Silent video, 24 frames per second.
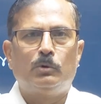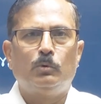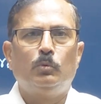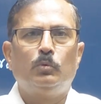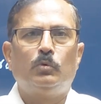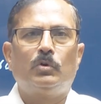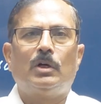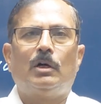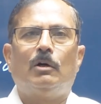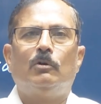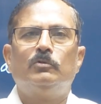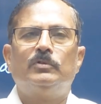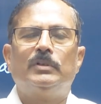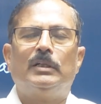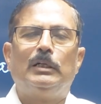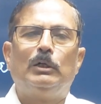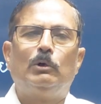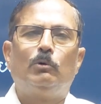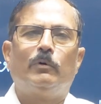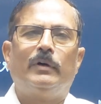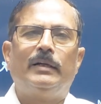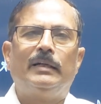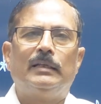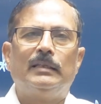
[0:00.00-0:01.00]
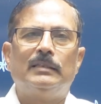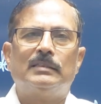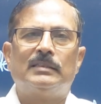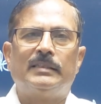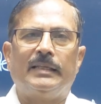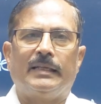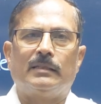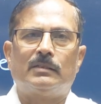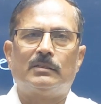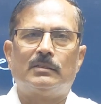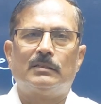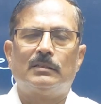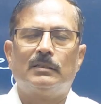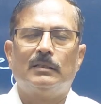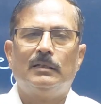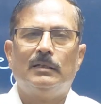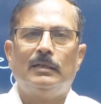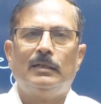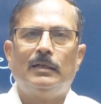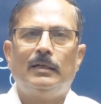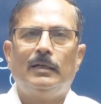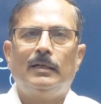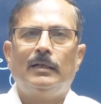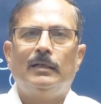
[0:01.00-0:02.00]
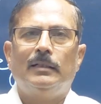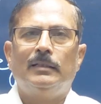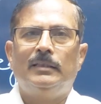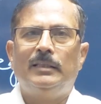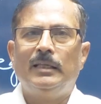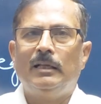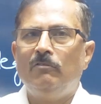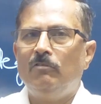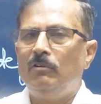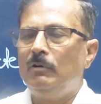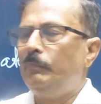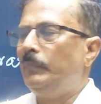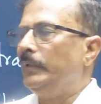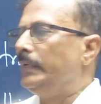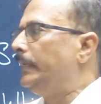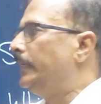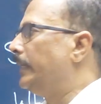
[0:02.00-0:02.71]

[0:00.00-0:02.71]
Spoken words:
2026, they will be